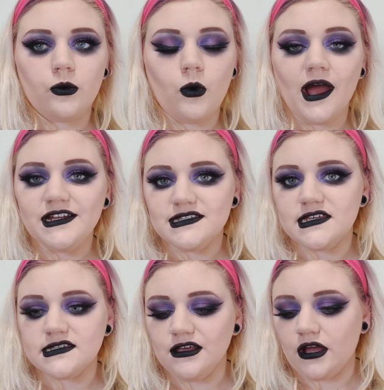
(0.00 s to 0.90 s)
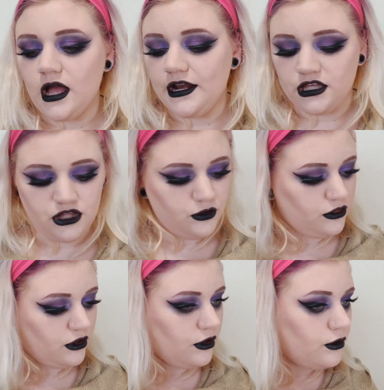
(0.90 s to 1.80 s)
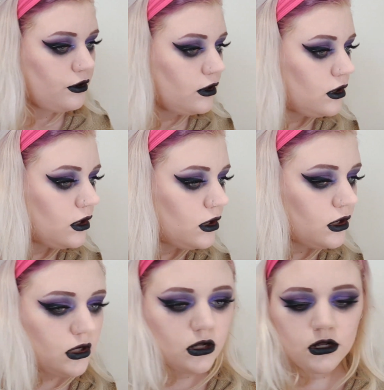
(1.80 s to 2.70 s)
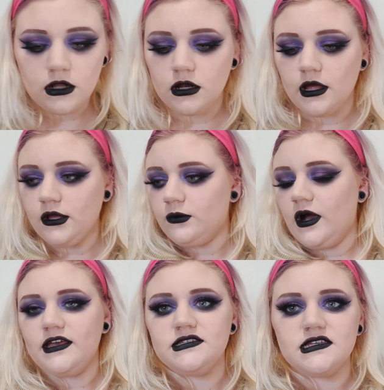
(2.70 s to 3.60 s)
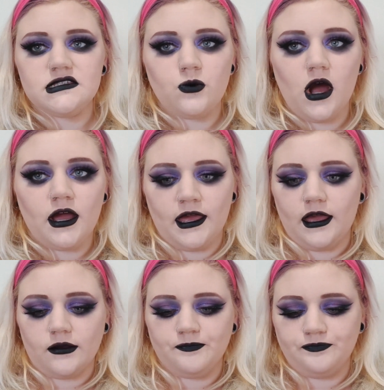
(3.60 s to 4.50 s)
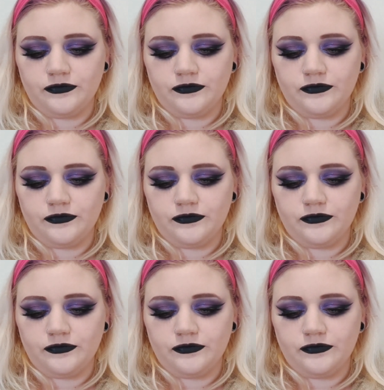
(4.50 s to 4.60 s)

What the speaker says: Why does this look kind of cute though? Like, why is this working?